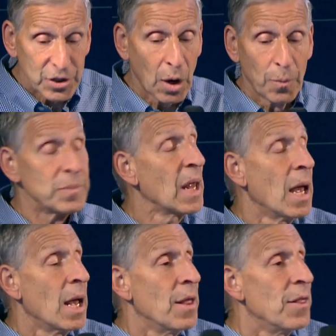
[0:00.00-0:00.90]
So
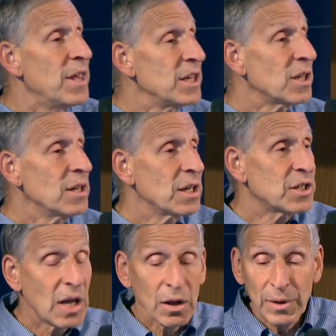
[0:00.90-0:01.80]
these are the
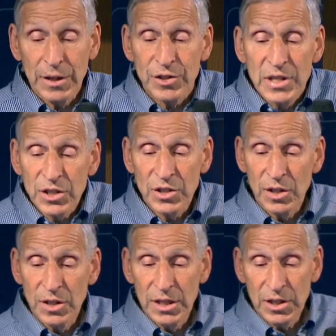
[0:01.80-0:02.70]
accelerators,
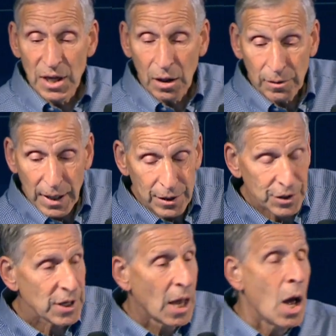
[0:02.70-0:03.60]
these are the
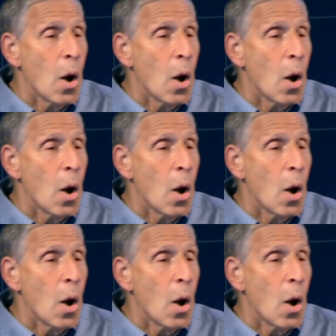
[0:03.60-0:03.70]
decelerators.